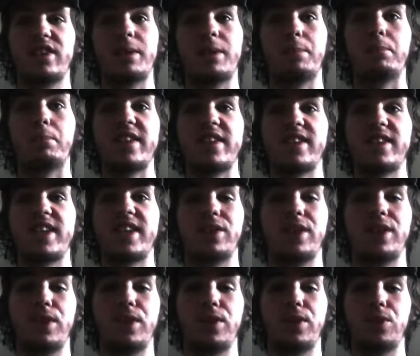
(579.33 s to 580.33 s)
the best out
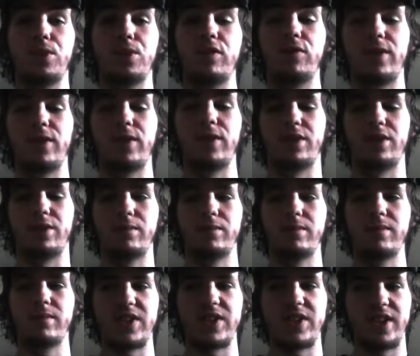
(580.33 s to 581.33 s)
of the three
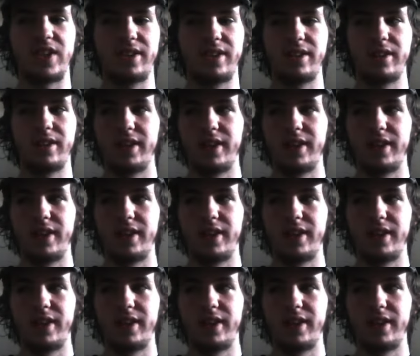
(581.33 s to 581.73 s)
films, uh,